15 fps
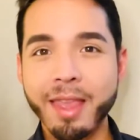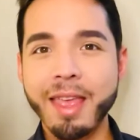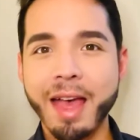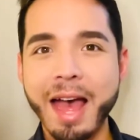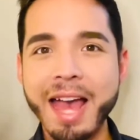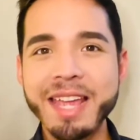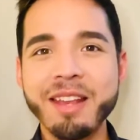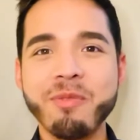
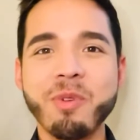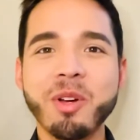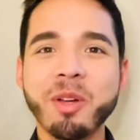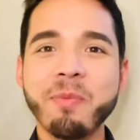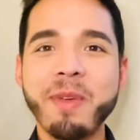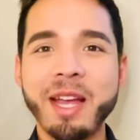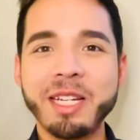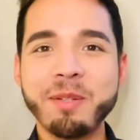Hi and
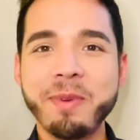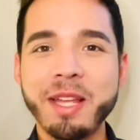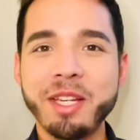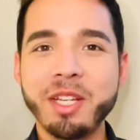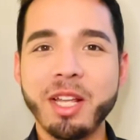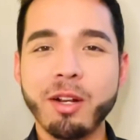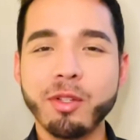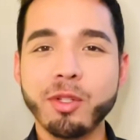welcome back to my
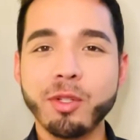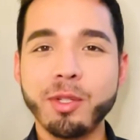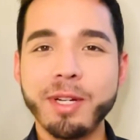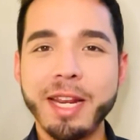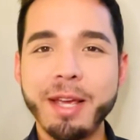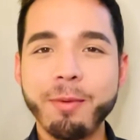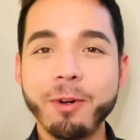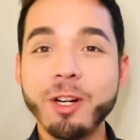channel. So
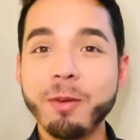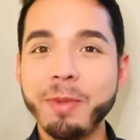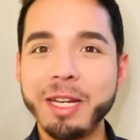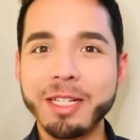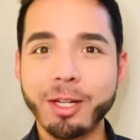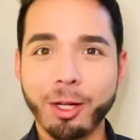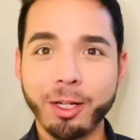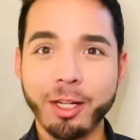today we're going to be
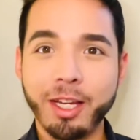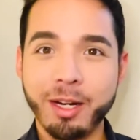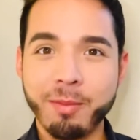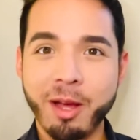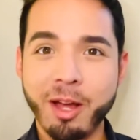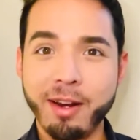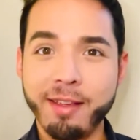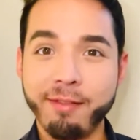talking
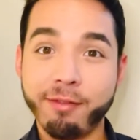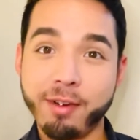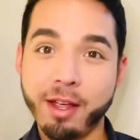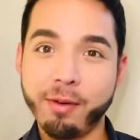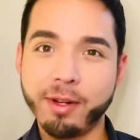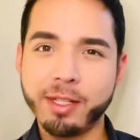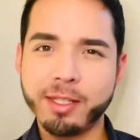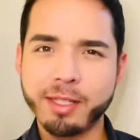about a
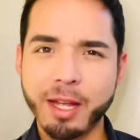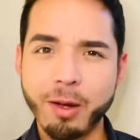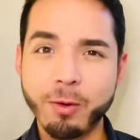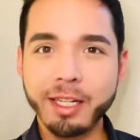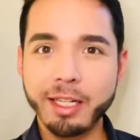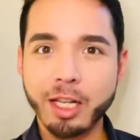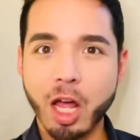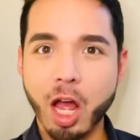fragrance that
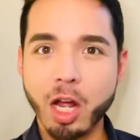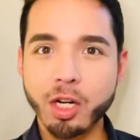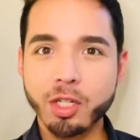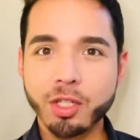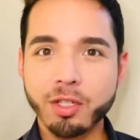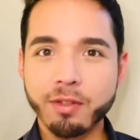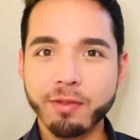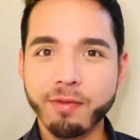was
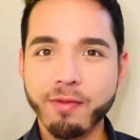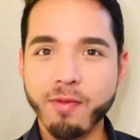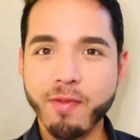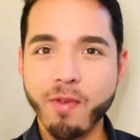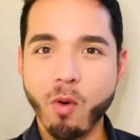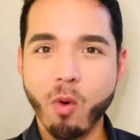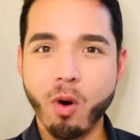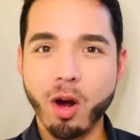launched
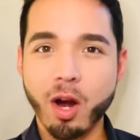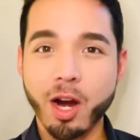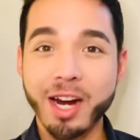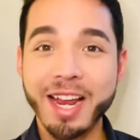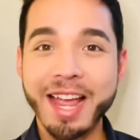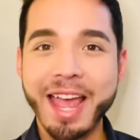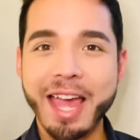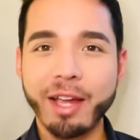for
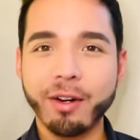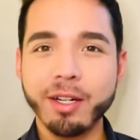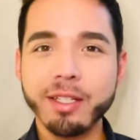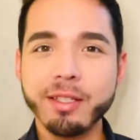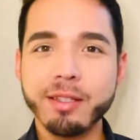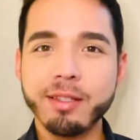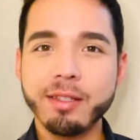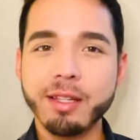
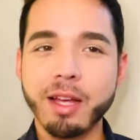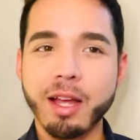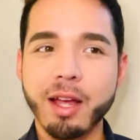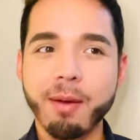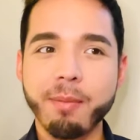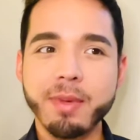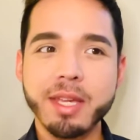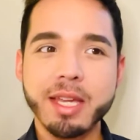Harrods
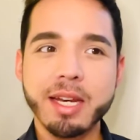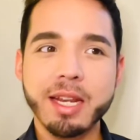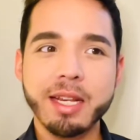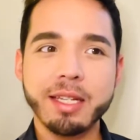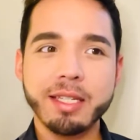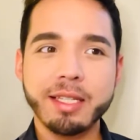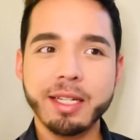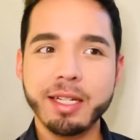um, and
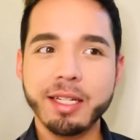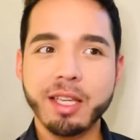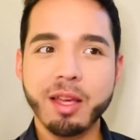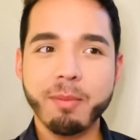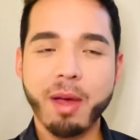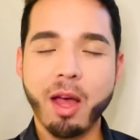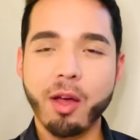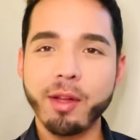it did
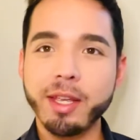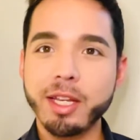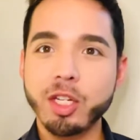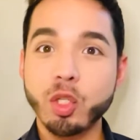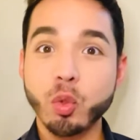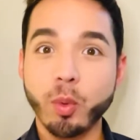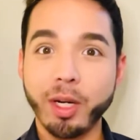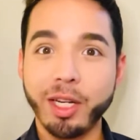come out in
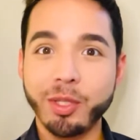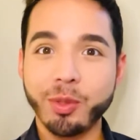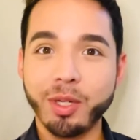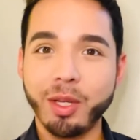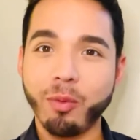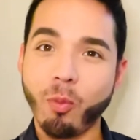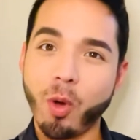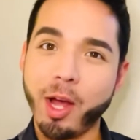twenty
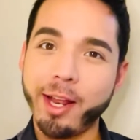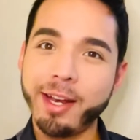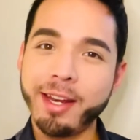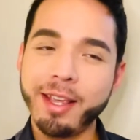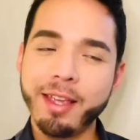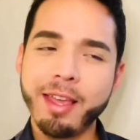twenty-one.